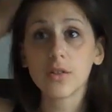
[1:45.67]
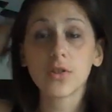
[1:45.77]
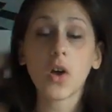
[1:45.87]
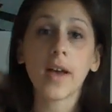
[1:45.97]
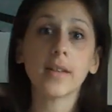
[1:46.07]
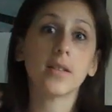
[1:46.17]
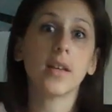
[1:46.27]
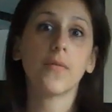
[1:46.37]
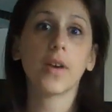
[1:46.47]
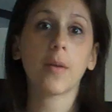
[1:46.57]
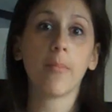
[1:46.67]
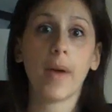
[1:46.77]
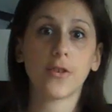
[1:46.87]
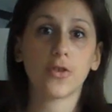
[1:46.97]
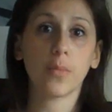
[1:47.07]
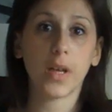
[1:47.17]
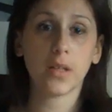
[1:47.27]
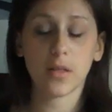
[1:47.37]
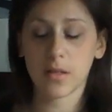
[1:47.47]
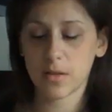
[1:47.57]
scientific
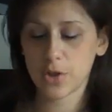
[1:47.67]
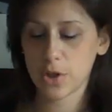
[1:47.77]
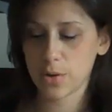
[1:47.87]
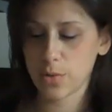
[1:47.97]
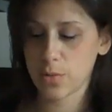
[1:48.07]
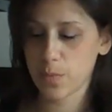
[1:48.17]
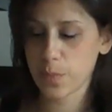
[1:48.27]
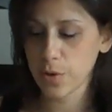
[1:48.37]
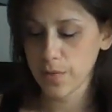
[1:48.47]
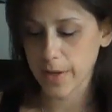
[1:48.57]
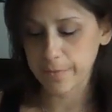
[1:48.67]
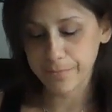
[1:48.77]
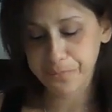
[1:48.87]
measurements to prove it.